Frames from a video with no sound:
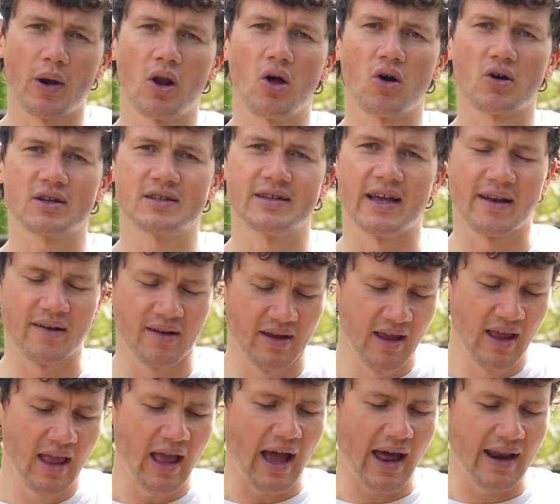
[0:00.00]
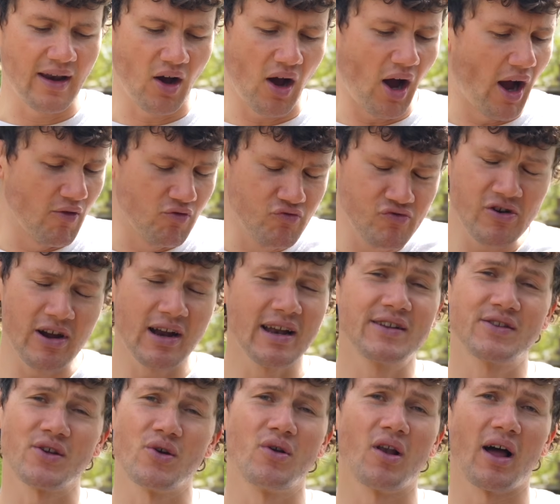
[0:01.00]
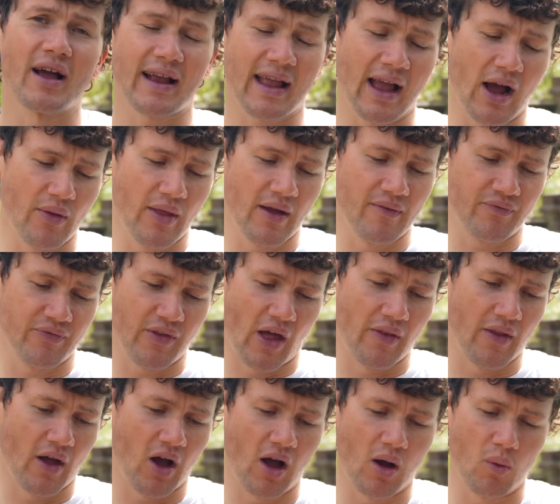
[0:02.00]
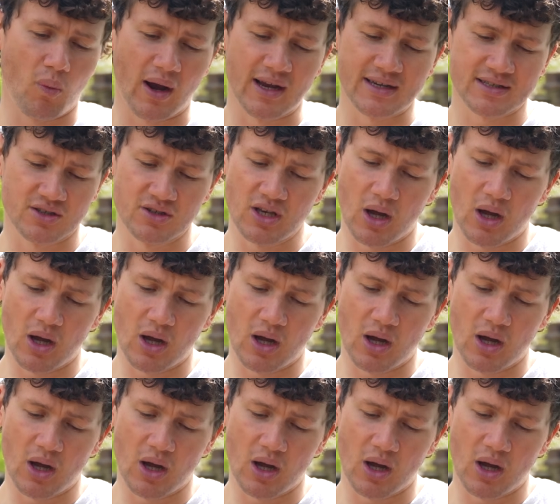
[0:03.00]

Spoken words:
locked in, and I really do like how they've done the high waist.